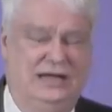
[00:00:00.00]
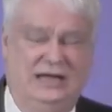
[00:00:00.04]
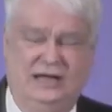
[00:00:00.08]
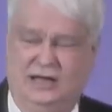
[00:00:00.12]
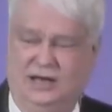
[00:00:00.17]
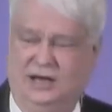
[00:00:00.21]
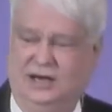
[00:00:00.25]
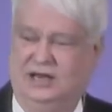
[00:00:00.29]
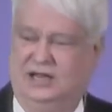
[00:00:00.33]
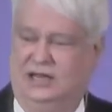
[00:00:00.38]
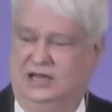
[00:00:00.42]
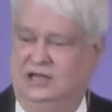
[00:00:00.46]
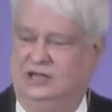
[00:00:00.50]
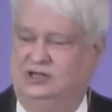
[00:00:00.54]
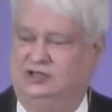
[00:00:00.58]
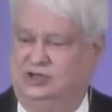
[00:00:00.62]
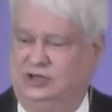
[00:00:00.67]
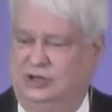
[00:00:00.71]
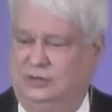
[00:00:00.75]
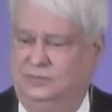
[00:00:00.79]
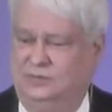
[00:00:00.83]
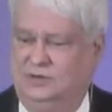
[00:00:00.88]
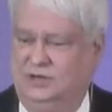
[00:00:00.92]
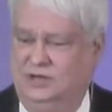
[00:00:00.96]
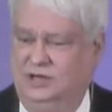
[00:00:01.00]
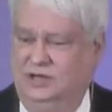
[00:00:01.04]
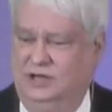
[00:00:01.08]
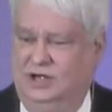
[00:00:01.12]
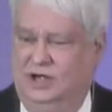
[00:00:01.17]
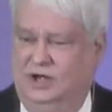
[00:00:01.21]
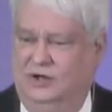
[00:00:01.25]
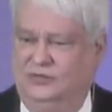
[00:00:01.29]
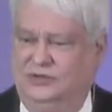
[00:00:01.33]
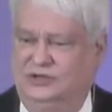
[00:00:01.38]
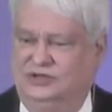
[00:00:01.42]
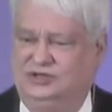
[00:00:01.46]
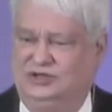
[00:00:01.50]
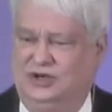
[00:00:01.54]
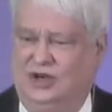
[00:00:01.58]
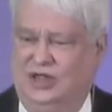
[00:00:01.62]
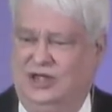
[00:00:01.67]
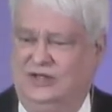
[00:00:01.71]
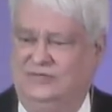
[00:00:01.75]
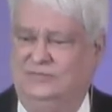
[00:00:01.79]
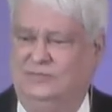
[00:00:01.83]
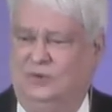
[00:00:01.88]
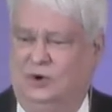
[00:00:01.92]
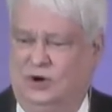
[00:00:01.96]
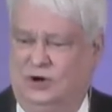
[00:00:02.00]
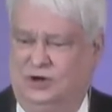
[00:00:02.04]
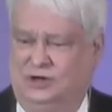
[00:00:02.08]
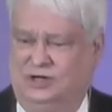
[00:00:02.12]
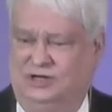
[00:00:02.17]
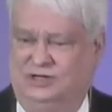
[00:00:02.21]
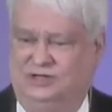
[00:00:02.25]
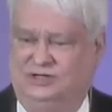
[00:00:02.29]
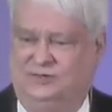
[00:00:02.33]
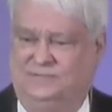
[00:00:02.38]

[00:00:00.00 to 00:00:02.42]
in Egypt on the slave market